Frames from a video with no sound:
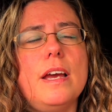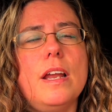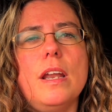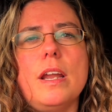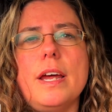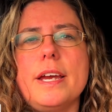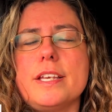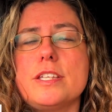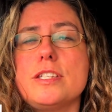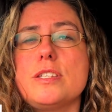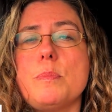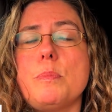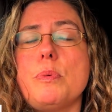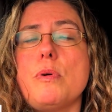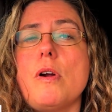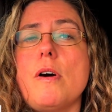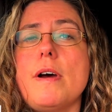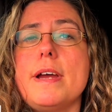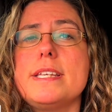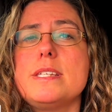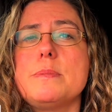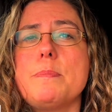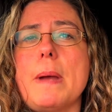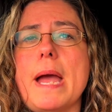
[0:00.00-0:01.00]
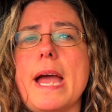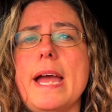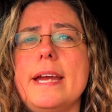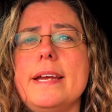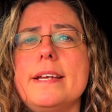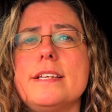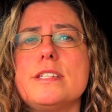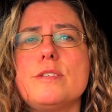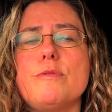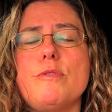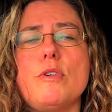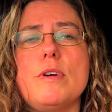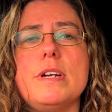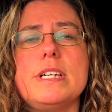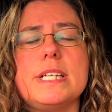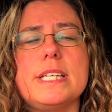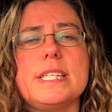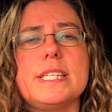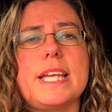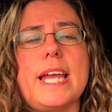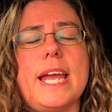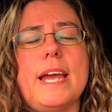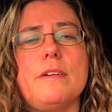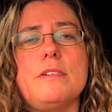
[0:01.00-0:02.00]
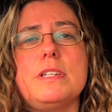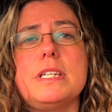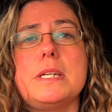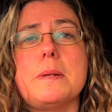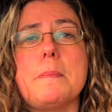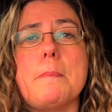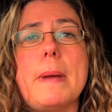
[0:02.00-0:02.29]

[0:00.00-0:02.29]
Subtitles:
like surprise bags for a discounted